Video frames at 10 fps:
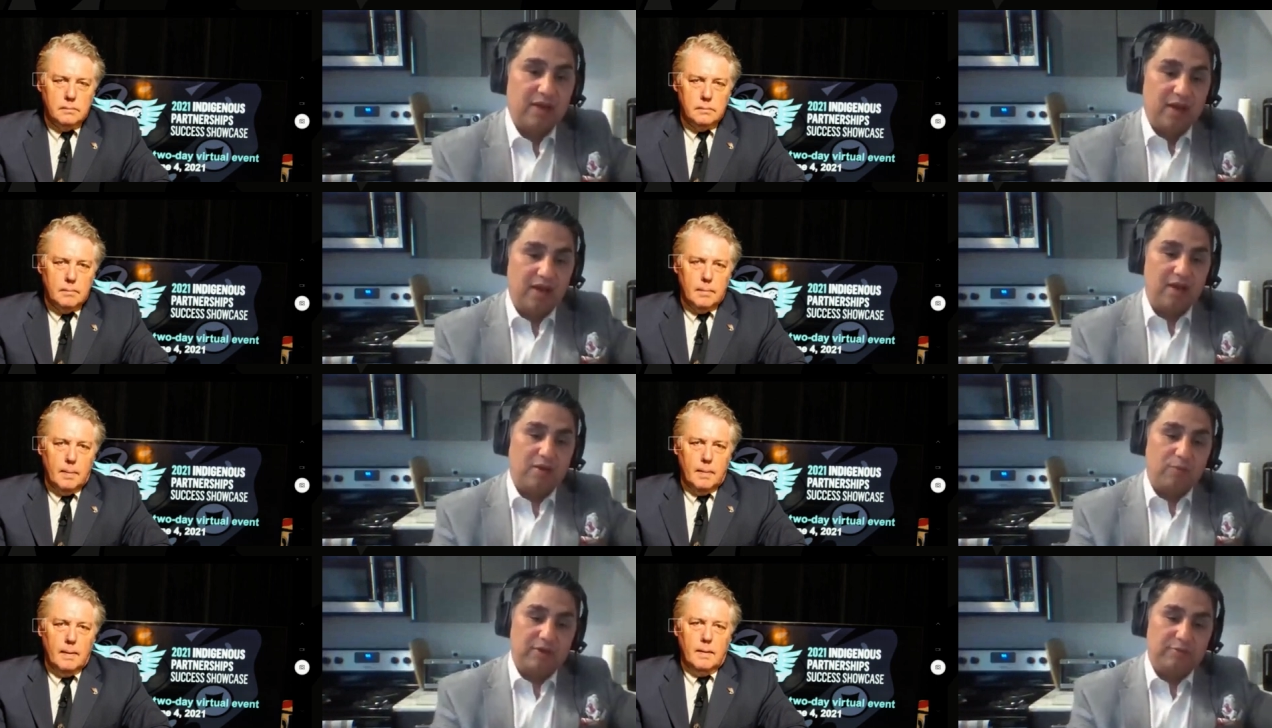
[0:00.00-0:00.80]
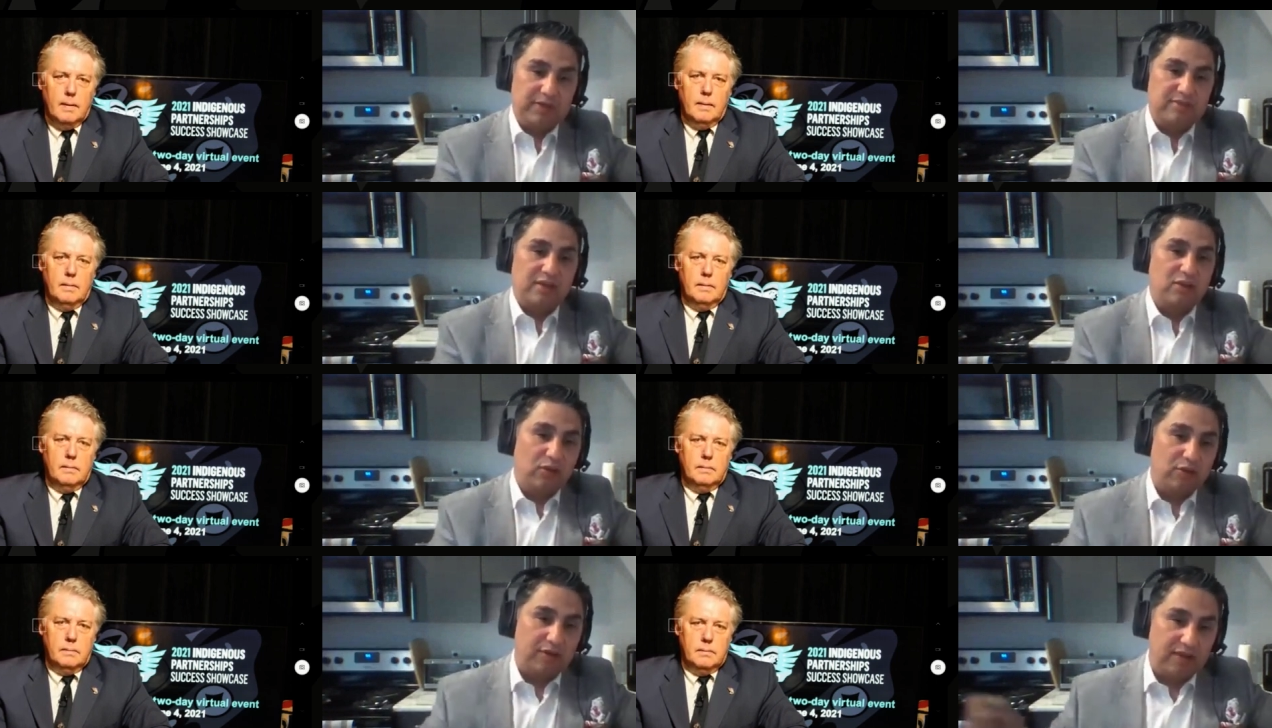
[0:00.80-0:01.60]
Speaker 1: Uh, when we take a
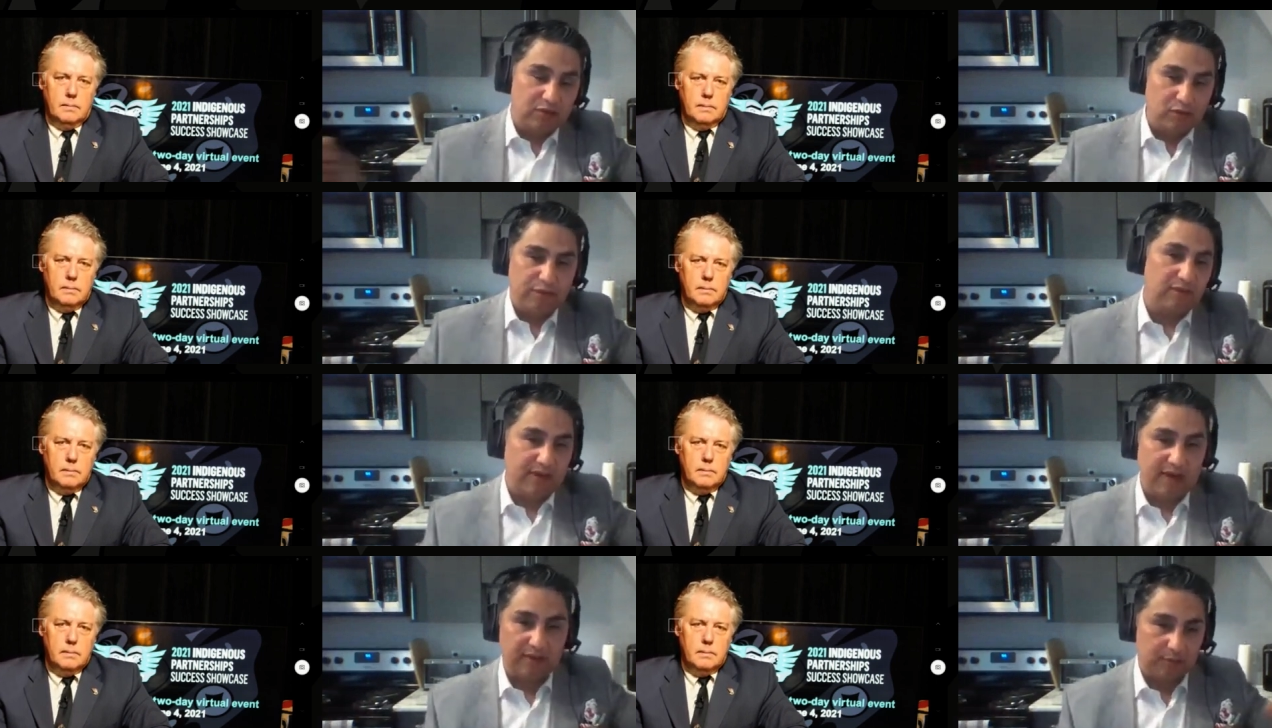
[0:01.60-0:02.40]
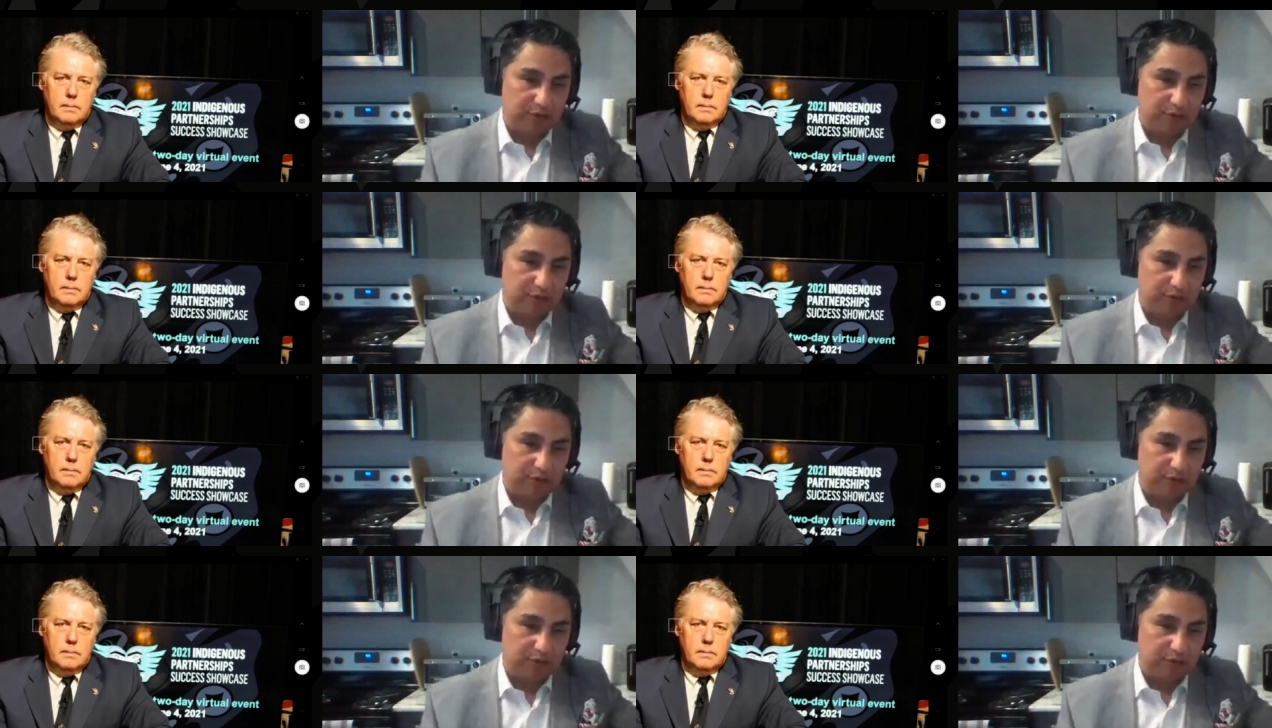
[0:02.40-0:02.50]
look at Newfoundland,